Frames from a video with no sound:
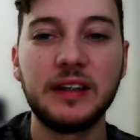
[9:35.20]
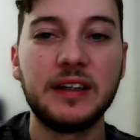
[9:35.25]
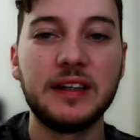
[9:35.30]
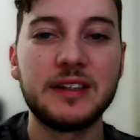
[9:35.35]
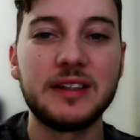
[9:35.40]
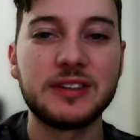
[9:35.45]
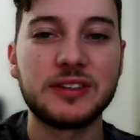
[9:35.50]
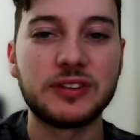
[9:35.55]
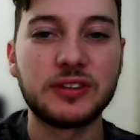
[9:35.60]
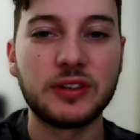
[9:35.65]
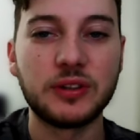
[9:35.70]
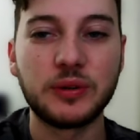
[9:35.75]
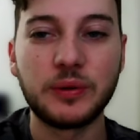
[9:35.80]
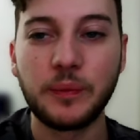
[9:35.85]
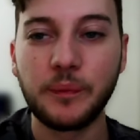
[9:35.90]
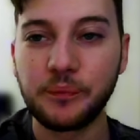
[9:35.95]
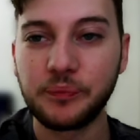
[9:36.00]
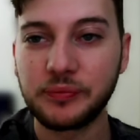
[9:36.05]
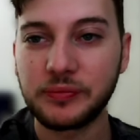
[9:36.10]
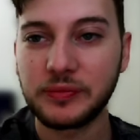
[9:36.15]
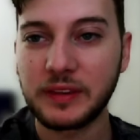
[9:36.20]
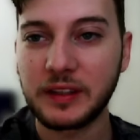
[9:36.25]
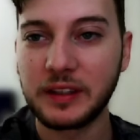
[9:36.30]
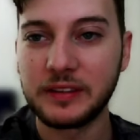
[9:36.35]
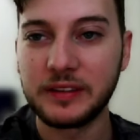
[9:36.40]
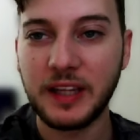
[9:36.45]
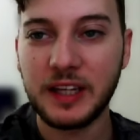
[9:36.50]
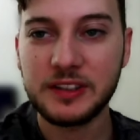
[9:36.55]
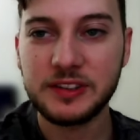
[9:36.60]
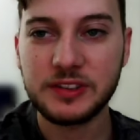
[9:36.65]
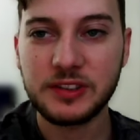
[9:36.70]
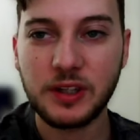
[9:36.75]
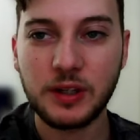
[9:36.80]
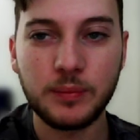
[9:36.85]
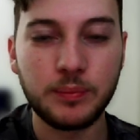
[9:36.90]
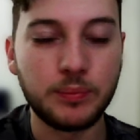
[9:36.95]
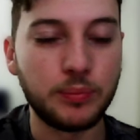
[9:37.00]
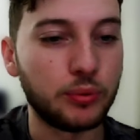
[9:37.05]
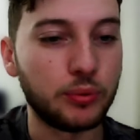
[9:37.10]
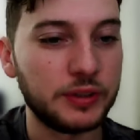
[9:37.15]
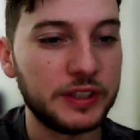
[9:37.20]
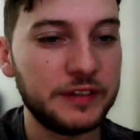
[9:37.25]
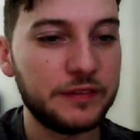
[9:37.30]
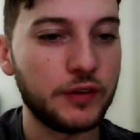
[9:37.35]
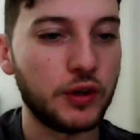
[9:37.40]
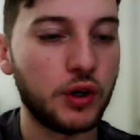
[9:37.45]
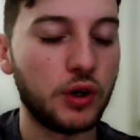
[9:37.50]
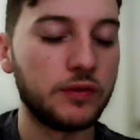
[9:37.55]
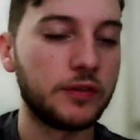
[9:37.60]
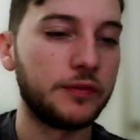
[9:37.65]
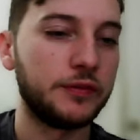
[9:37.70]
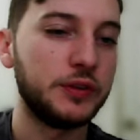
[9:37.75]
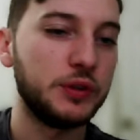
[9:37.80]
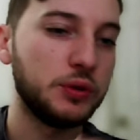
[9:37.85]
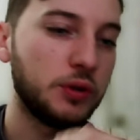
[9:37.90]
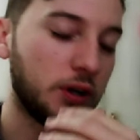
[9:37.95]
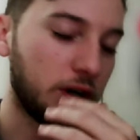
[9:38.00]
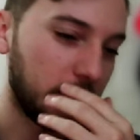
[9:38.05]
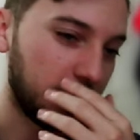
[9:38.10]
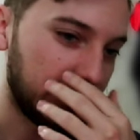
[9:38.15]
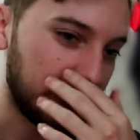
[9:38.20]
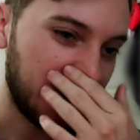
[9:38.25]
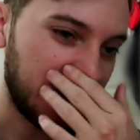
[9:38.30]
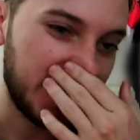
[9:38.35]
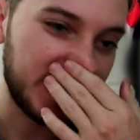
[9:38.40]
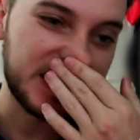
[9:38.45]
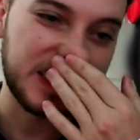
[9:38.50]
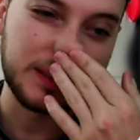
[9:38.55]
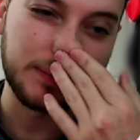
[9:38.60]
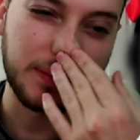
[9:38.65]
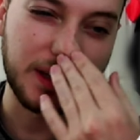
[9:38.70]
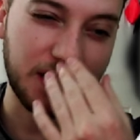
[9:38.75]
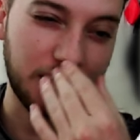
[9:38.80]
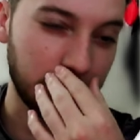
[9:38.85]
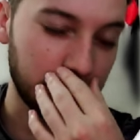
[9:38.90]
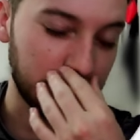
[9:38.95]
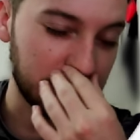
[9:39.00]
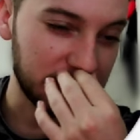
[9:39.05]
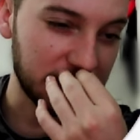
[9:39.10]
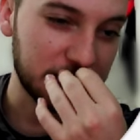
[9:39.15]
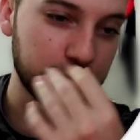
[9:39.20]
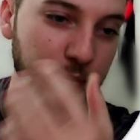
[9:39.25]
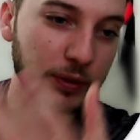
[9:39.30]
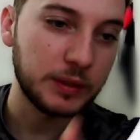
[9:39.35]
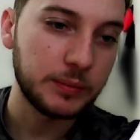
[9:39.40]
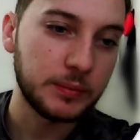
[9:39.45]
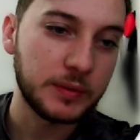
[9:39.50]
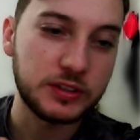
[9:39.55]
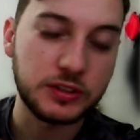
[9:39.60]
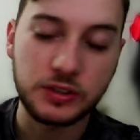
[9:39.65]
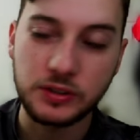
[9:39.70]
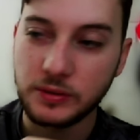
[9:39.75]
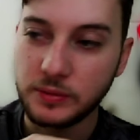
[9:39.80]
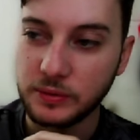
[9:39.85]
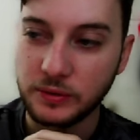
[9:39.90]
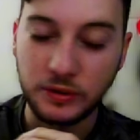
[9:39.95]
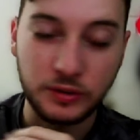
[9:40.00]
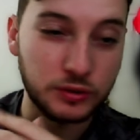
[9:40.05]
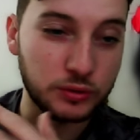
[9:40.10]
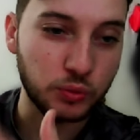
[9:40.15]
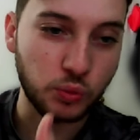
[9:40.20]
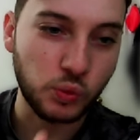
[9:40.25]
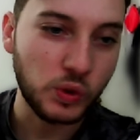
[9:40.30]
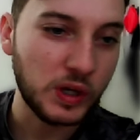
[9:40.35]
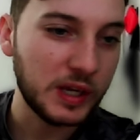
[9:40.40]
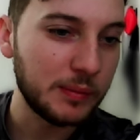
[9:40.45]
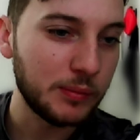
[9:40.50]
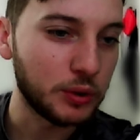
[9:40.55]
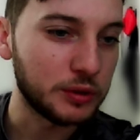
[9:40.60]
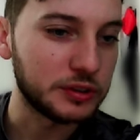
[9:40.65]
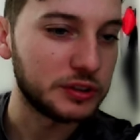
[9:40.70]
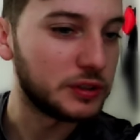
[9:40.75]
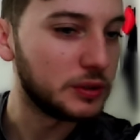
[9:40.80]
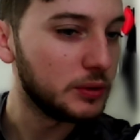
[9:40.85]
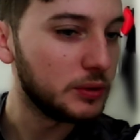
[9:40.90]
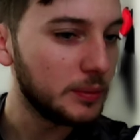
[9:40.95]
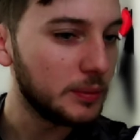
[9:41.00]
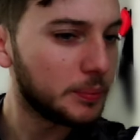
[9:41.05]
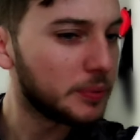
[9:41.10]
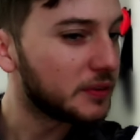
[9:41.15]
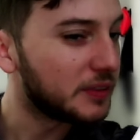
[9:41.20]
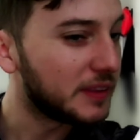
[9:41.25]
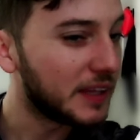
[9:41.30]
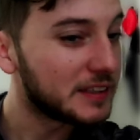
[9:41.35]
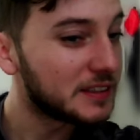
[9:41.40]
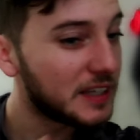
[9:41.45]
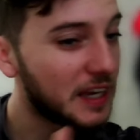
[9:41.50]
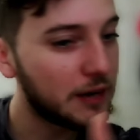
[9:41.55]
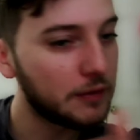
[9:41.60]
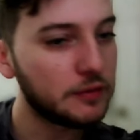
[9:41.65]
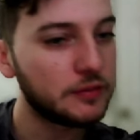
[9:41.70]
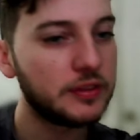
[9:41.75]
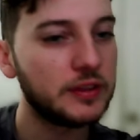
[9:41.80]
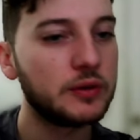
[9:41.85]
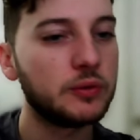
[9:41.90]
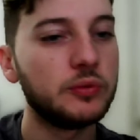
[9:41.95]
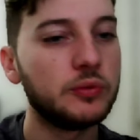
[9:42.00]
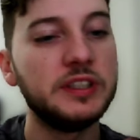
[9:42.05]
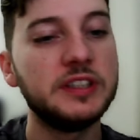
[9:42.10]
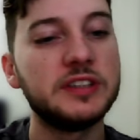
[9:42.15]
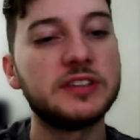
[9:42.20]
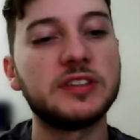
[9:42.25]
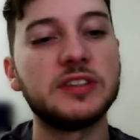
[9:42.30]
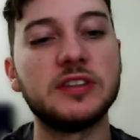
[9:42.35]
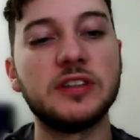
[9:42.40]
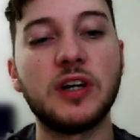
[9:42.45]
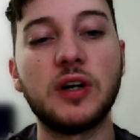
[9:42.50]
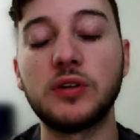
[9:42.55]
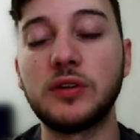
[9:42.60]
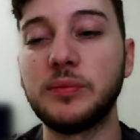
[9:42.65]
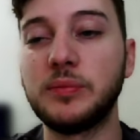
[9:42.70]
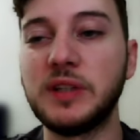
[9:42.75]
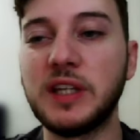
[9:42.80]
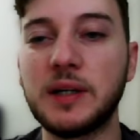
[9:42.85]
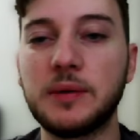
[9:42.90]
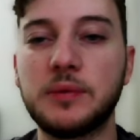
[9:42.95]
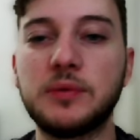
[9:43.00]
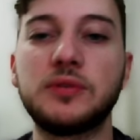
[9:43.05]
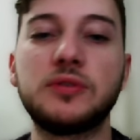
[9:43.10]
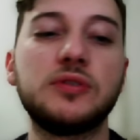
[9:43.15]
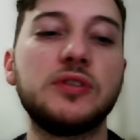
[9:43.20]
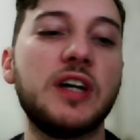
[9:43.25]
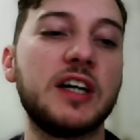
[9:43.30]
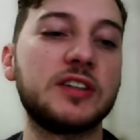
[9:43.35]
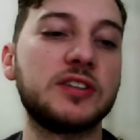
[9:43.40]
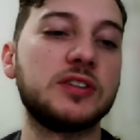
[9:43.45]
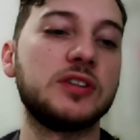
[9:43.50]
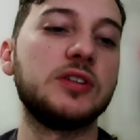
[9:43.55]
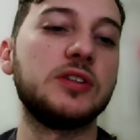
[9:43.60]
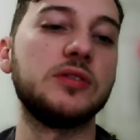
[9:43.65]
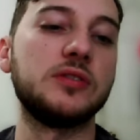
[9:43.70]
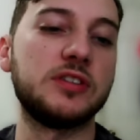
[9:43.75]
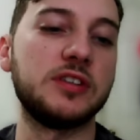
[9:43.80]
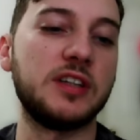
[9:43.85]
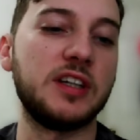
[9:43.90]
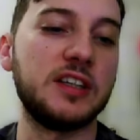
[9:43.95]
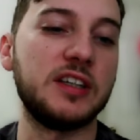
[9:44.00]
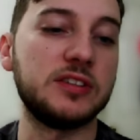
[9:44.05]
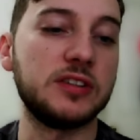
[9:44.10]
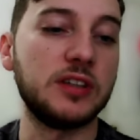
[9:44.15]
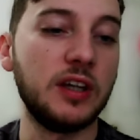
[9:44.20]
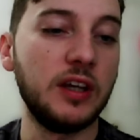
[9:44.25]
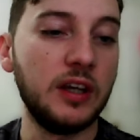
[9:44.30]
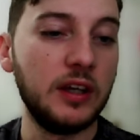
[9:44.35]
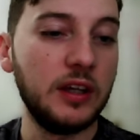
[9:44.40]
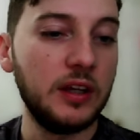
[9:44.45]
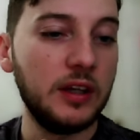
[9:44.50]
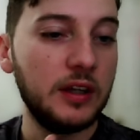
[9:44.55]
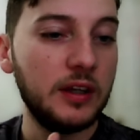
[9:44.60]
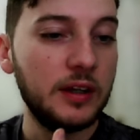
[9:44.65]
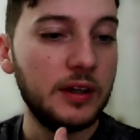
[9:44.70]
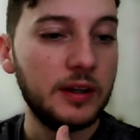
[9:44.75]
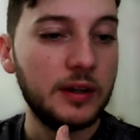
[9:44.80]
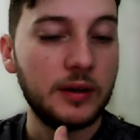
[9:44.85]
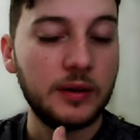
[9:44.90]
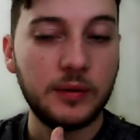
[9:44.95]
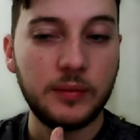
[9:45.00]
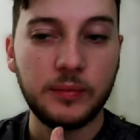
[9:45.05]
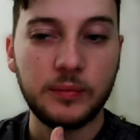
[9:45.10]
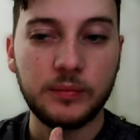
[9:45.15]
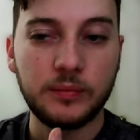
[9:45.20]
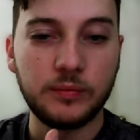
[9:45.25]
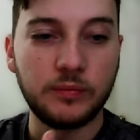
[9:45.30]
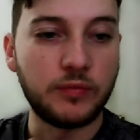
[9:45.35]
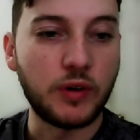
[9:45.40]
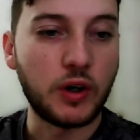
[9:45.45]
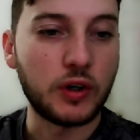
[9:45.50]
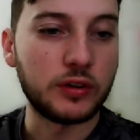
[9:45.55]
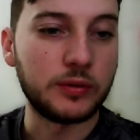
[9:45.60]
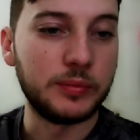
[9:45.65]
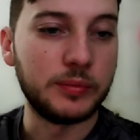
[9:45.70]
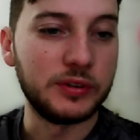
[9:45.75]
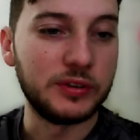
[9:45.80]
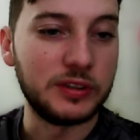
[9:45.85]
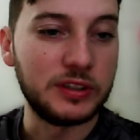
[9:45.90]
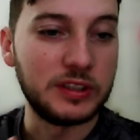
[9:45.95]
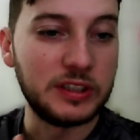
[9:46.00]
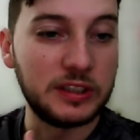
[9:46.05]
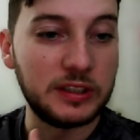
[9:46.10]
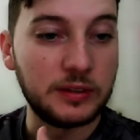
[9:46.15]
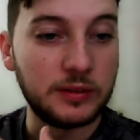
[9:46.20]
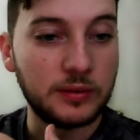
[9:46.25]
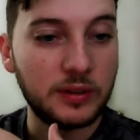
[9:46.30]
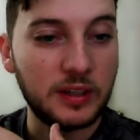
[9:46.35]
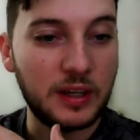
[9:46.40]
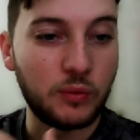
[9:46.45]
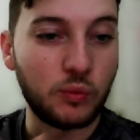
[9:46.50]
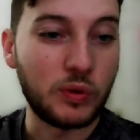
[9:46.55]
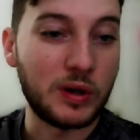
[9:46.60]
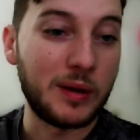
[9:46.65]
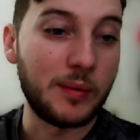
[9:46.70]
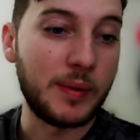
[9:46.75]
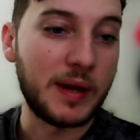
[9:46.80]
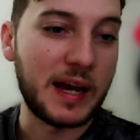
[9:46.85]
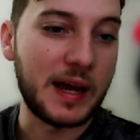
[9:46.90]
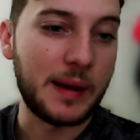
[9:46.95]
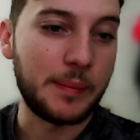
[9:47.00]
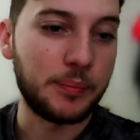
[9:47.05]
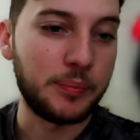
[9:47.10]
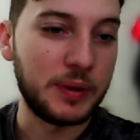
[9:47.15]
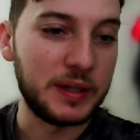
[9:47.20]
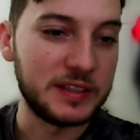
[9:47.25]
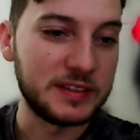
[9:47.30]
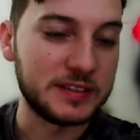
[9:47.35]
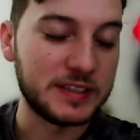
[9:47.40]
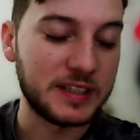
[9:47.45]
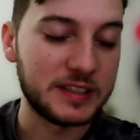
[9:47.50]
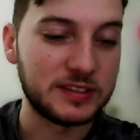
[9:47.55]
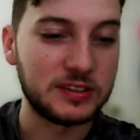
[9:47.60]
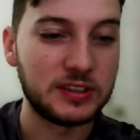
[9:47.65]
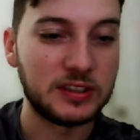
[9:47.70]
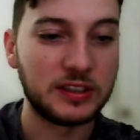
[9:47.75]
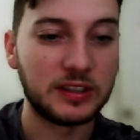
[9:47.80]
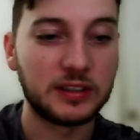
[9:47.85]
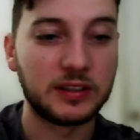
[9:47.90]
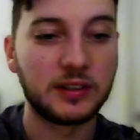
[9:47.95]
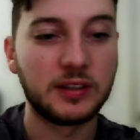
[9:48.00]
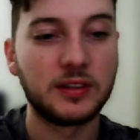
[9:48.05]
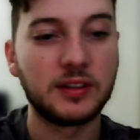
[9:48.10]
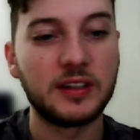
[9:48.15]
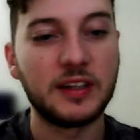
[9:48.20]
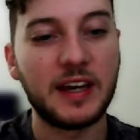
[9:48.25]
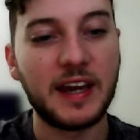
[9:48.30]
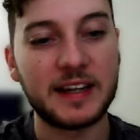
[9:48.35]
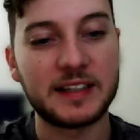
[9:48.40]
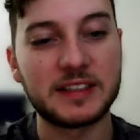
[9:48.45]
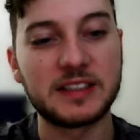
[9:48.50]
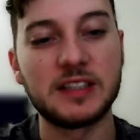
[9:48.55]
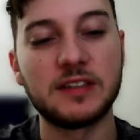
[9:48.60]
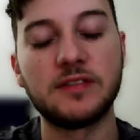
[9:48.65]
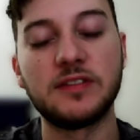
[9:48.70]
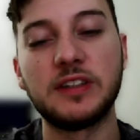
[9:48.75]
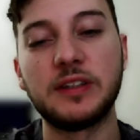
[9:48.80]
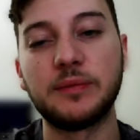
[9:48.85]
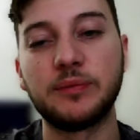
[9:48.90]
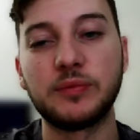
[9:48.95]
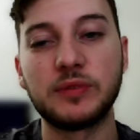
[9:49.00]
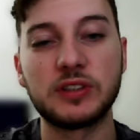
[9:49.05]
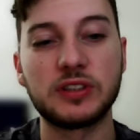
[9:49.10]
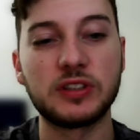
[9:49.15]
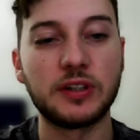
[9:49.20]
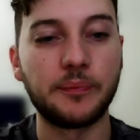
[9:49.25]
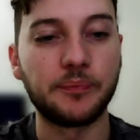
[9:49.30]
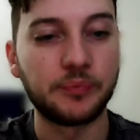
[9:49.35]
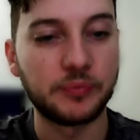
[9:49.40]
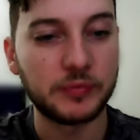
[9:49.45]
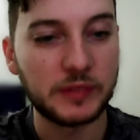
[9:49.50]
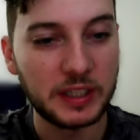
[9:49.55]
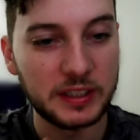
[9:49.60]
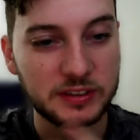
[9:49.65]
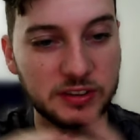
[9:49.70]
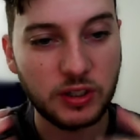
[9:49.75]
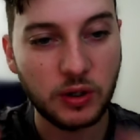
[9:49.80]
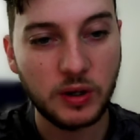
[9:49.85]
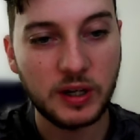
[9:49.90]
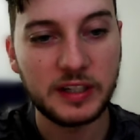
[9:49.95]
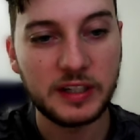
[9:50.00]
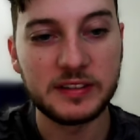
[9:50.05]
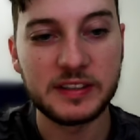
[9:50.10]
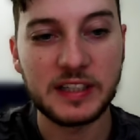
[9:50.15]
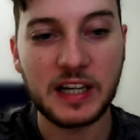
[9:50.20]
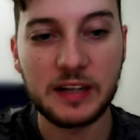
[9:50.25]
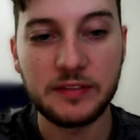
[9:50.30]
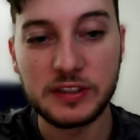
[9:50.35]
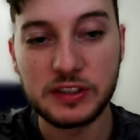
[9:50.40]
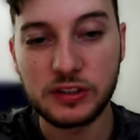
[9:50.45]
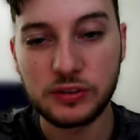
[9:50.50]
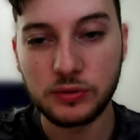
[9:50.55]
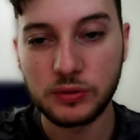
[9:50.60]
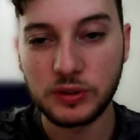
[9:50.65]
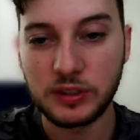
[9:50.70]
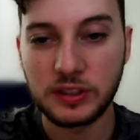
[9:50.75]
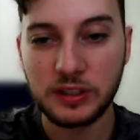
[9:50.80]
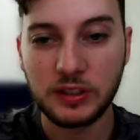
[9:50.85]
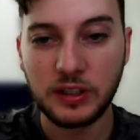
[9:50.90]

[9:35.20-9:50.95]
So that's a brief overview on XML. I mean, that's pretty much, there's way more to it, but that's everything we need to know to be able to execute today's vulnerability and web app pen testing activity. So let's go ahead and dive into it.